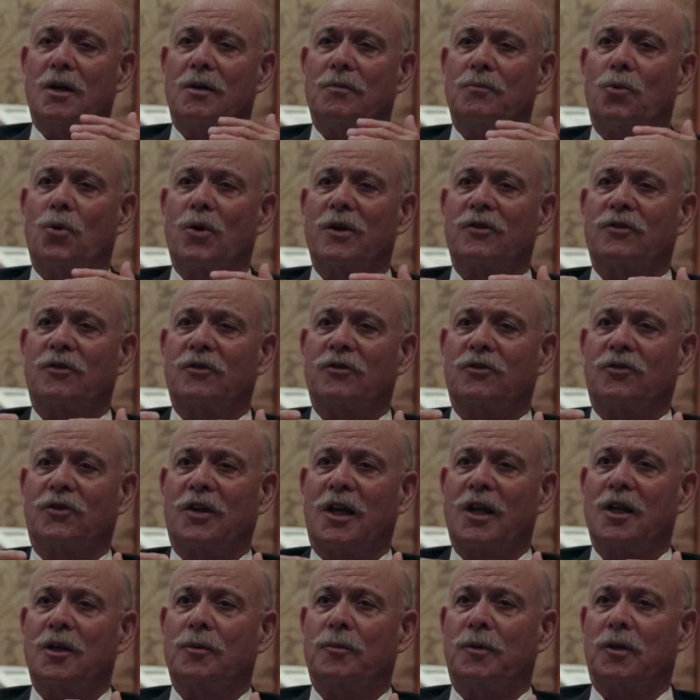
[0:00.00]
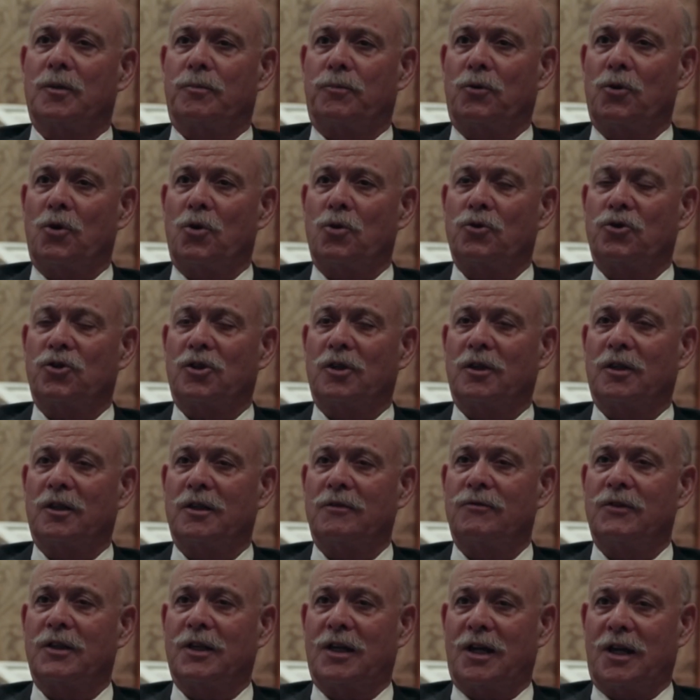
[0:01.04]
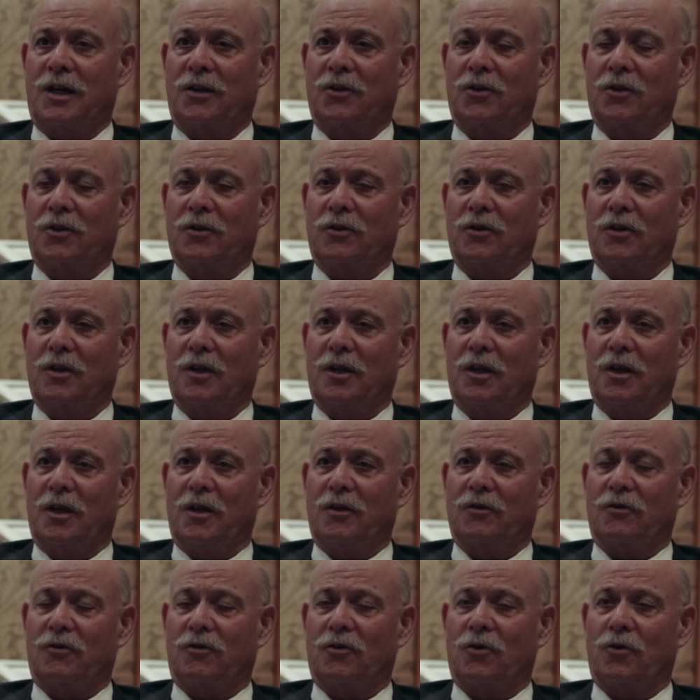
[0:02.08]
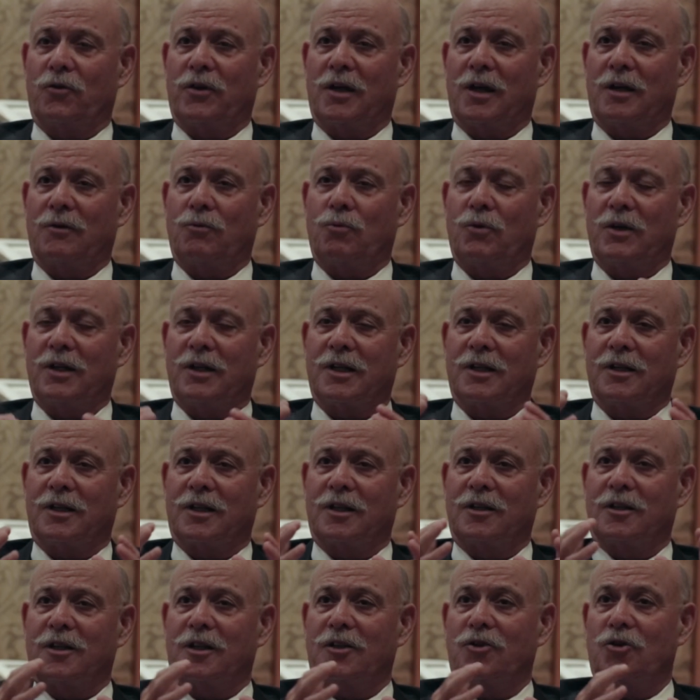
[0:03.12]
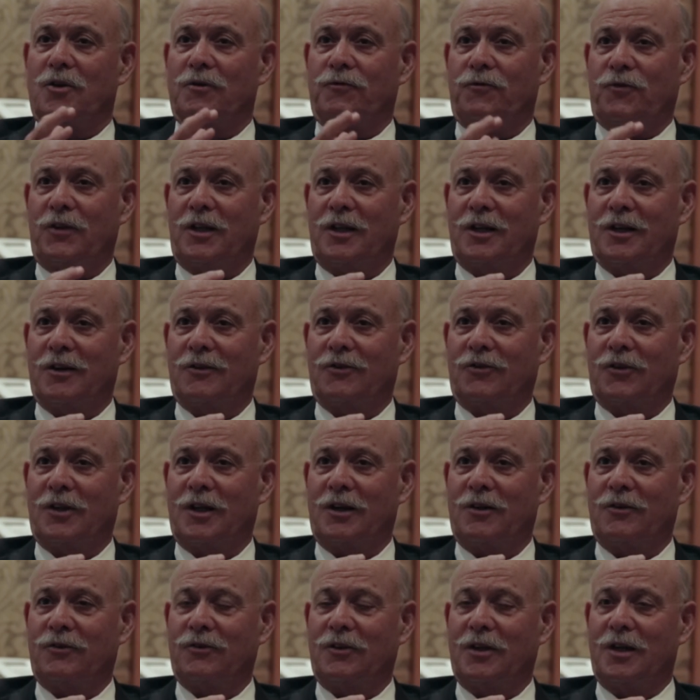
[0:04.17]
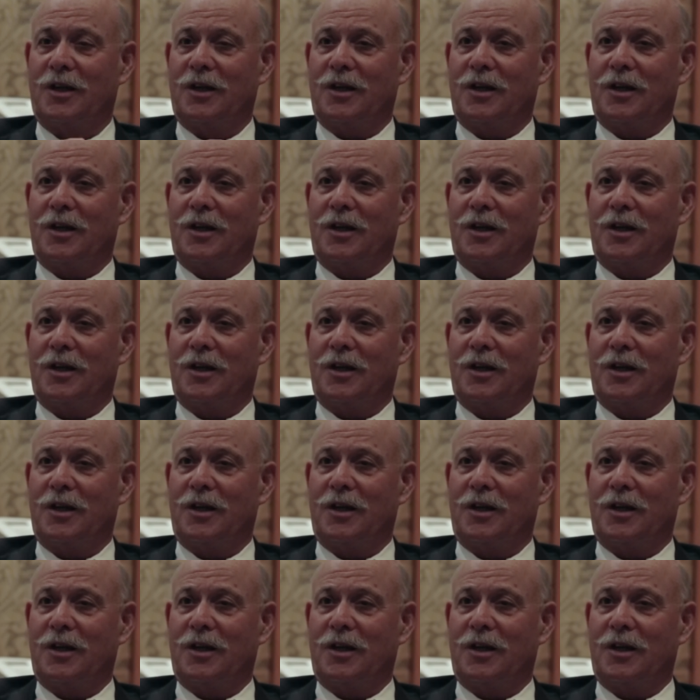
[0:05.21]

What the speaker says: more sustainable approach to living on Earth so that we can continue to feed ourselves,